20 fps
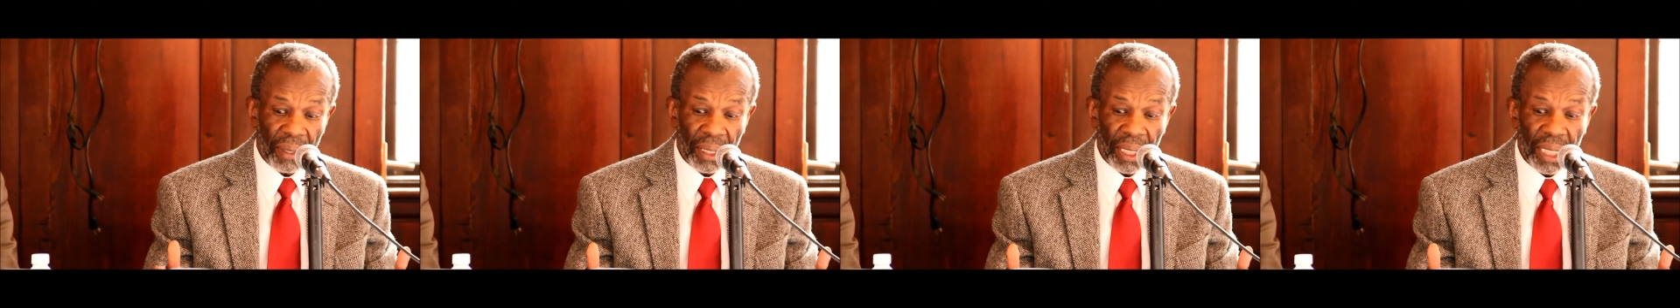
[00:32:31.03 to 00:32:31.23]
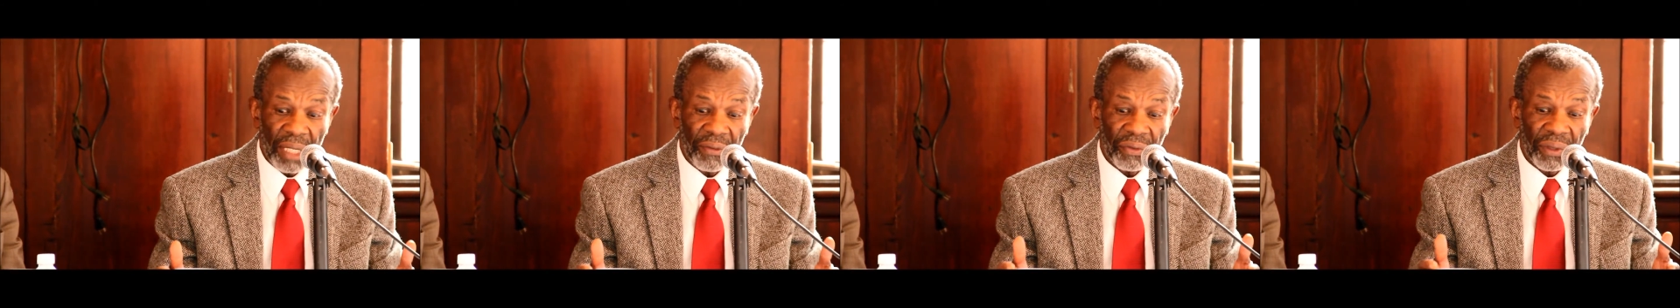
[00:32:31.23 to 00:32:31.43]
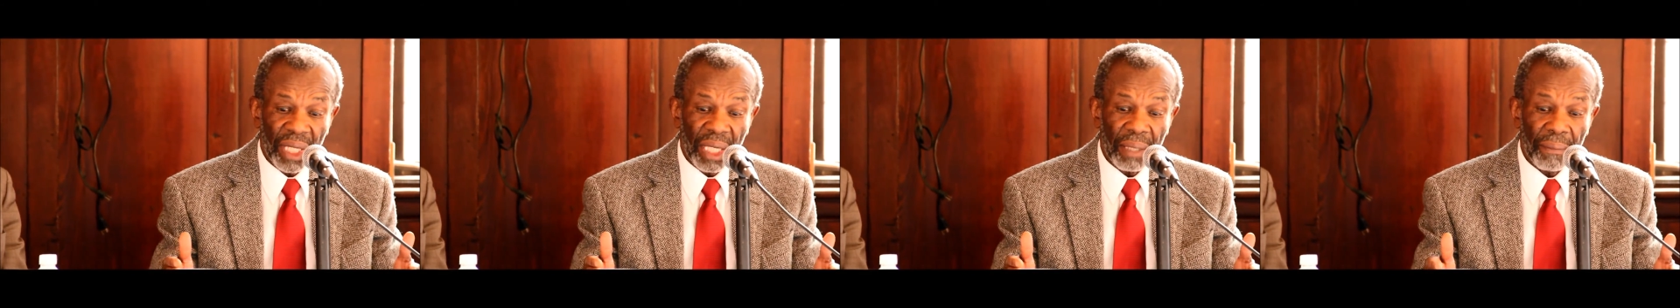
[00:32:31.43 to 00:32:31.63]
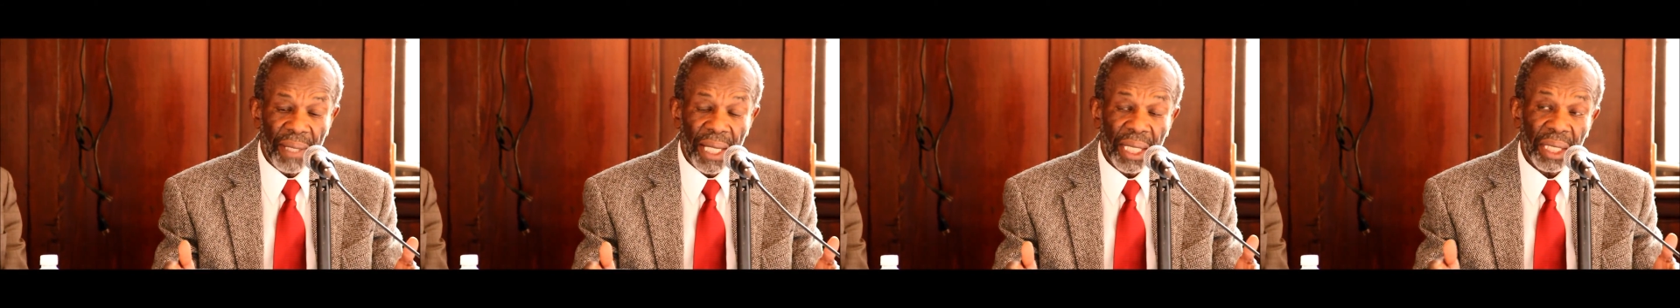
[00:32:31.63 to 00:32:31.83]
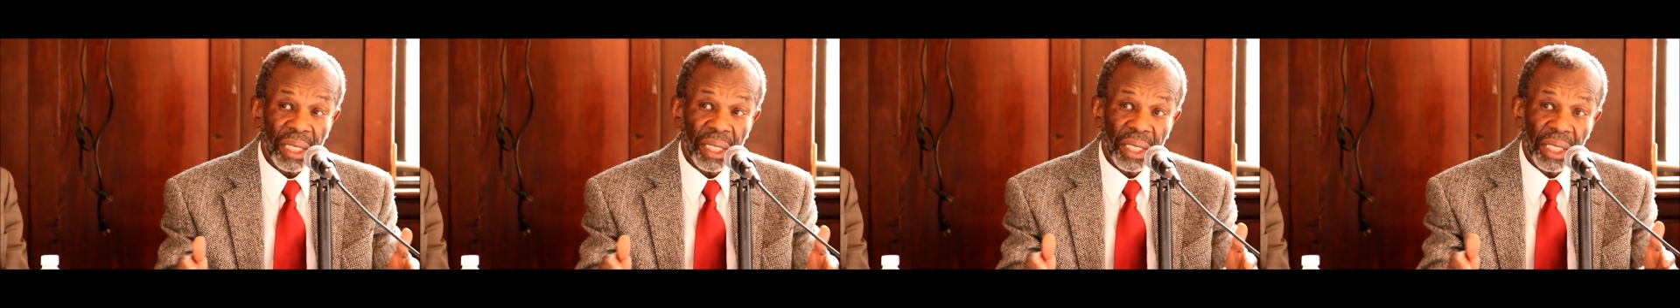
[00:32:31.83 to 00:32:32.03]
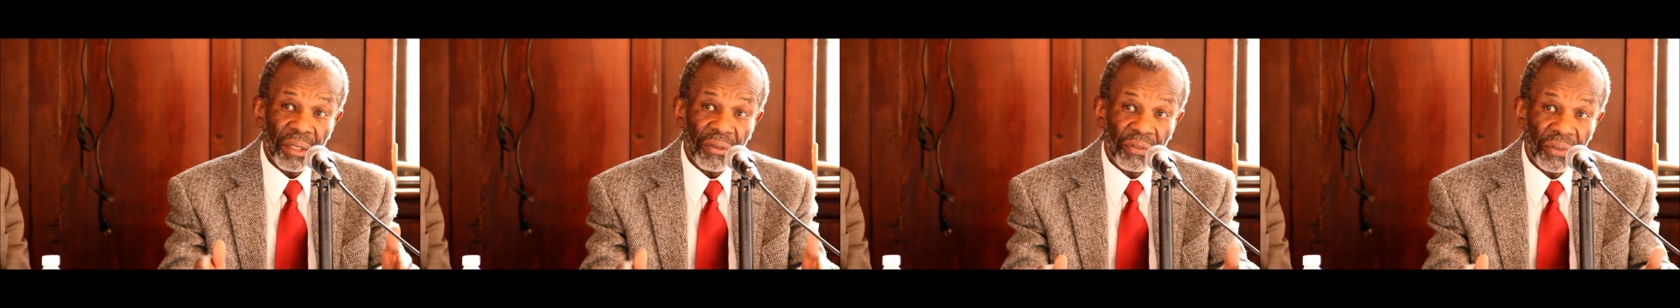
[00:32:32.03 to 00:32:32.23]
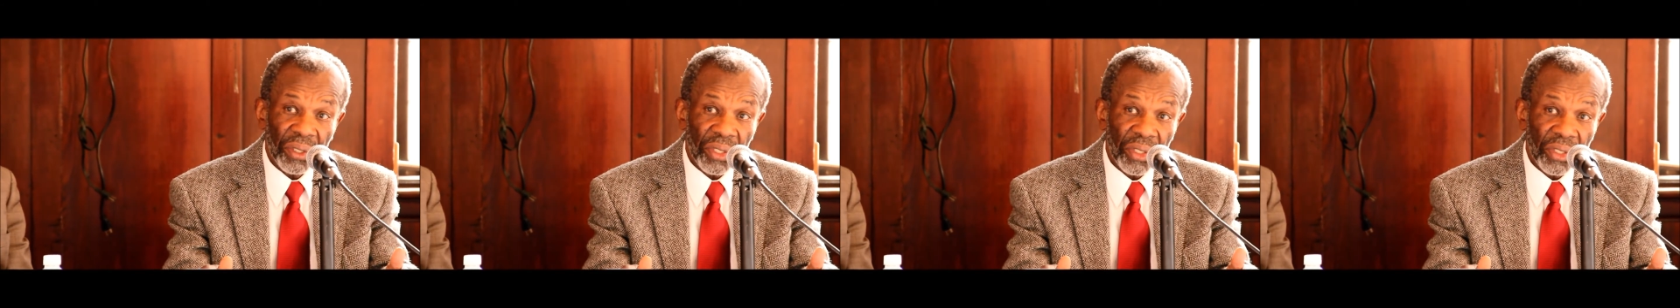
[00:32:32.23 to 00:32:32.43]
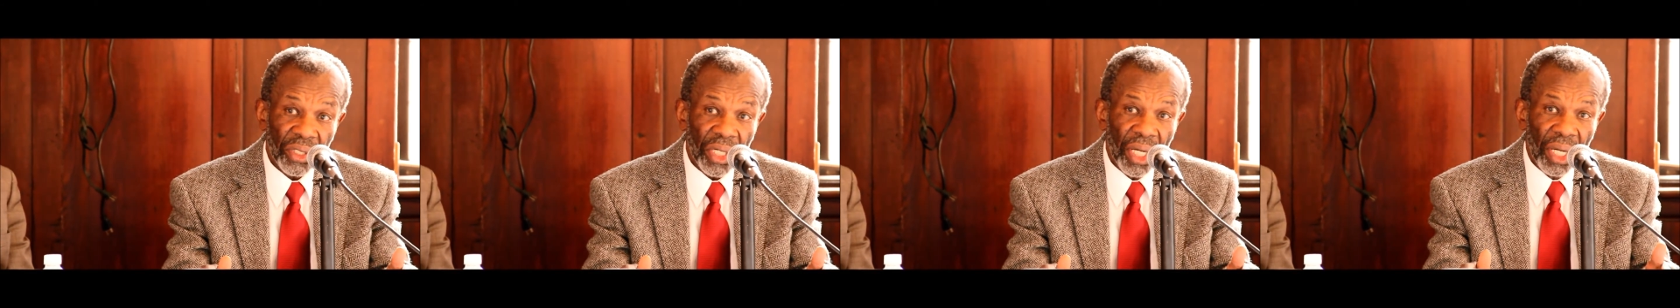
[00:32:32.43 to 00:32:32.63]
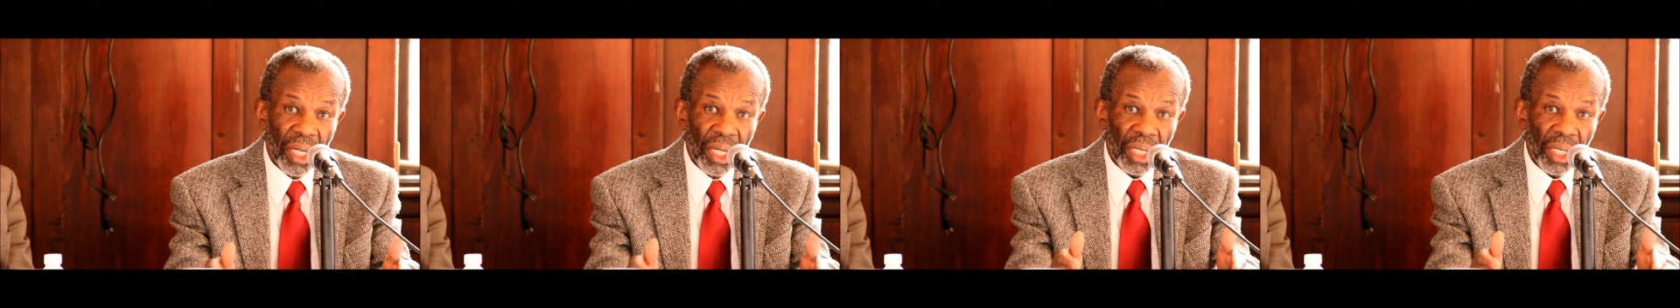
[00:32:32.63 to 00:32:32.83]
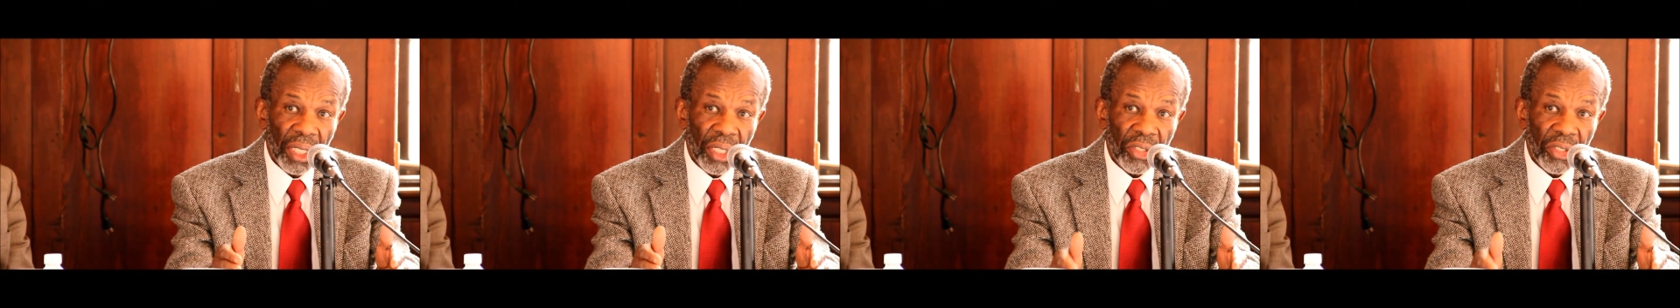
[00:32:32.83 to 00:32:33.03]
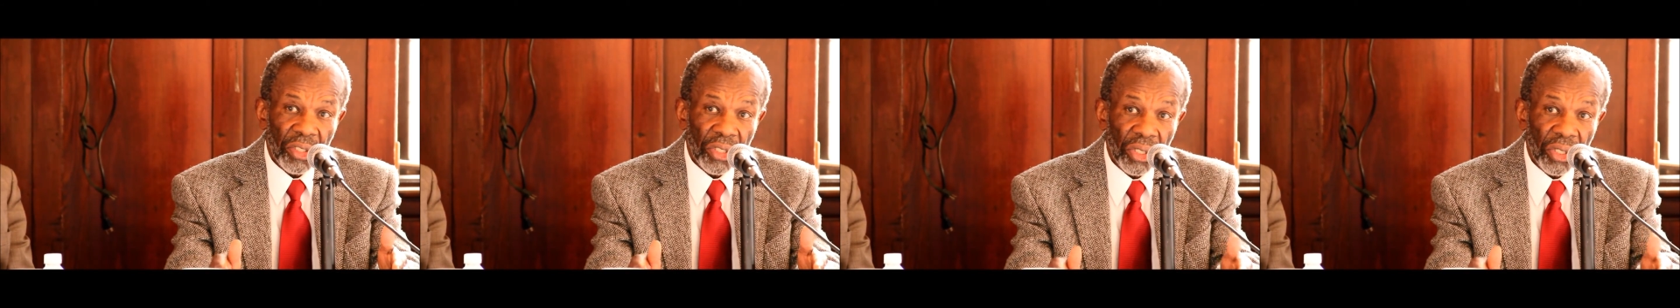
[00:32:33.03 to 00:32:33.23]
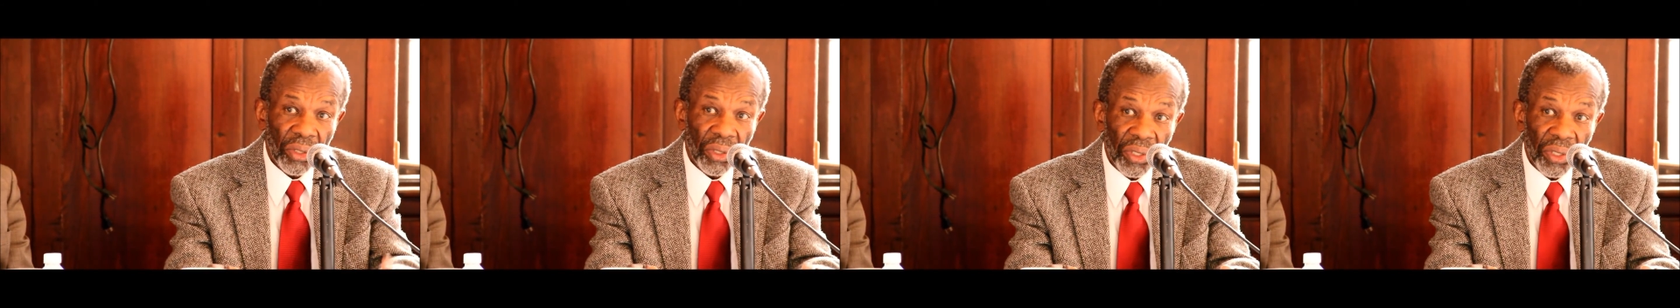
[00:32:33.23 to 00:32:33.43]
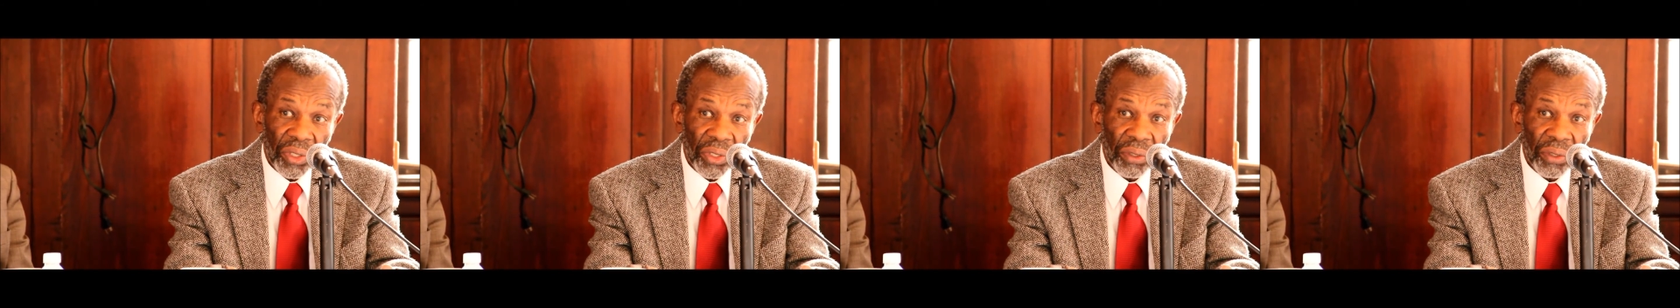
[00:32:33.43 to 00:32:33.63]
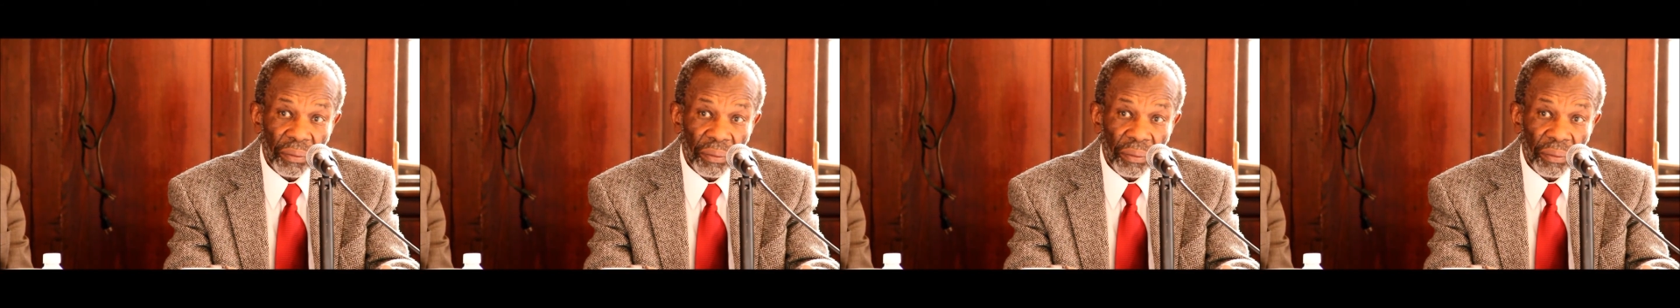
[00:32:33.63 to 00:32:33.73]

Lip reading: believe can make a difference is yours.